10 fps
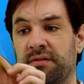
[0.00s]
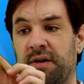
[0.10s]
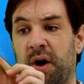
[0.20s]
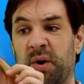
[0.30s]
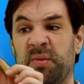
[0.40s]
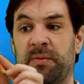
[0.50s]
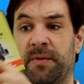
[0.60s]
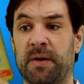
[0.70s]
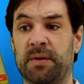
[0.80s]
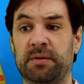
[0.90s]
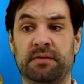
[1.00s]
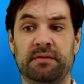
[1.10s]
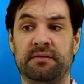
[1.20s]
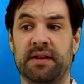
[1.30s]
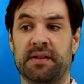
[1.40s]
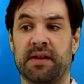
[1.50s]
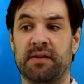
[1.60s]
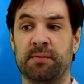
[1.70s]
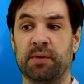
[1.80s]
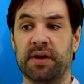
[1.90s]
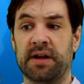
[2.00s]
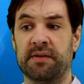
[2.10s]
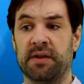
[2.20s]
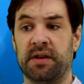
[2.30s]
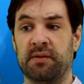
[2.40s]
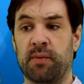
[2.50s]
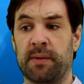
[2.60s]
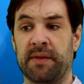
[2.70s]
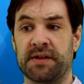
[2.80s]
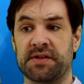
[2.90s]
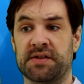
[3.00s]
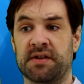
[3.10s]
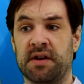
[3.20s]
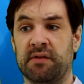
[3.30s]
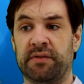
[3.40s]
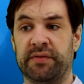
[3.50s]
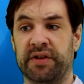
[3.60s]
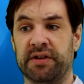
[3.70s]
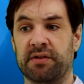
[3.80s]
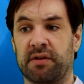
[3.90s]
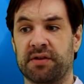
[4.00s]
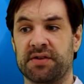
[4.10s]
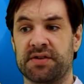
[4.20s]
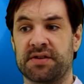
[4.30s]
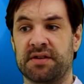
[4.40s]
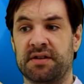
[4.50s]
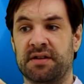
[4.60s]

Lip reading: home phone that they've brought out, the one that's $15